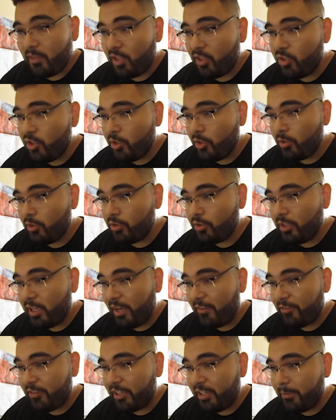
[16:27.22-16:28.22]
You
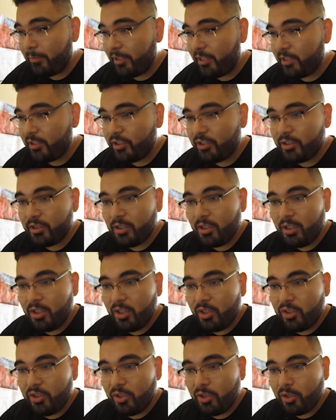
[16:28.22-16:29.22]
have your image,
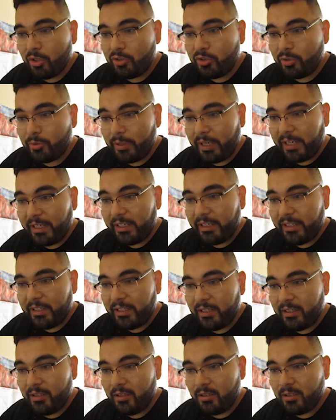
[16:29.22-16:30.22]
you go to right
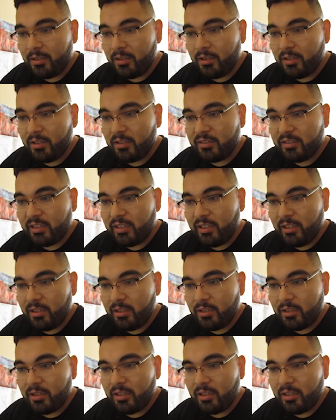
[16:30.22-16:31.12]
here, see?